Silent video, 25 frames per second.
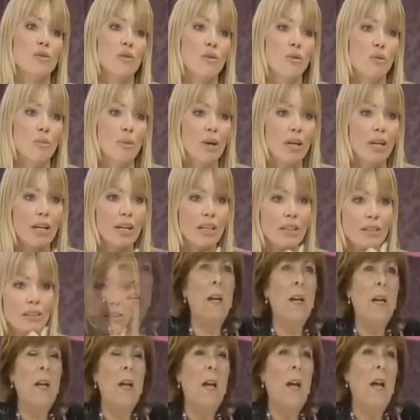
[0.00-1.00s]
No,
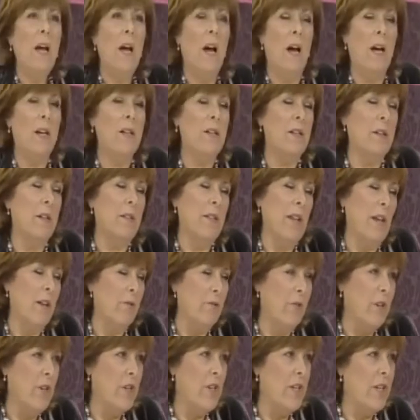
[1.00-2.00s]
I don't, that
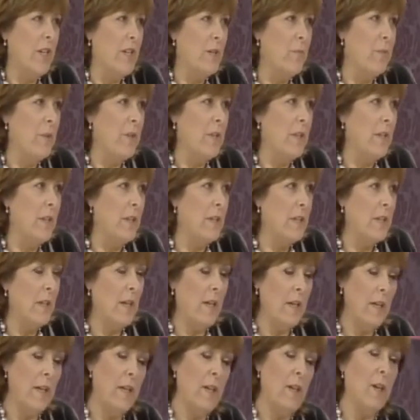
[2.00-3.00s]
rich list business.
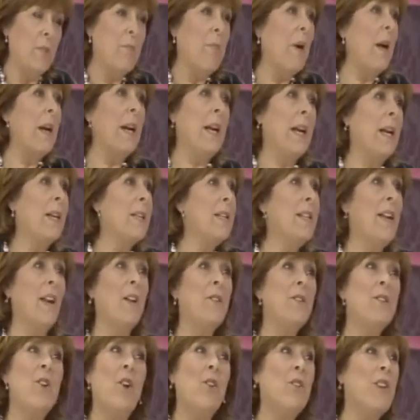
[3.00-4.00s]
You know, money is
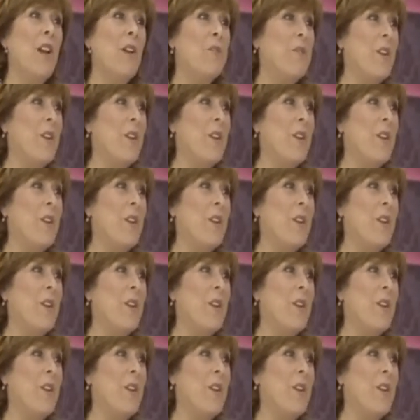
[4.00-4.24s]
not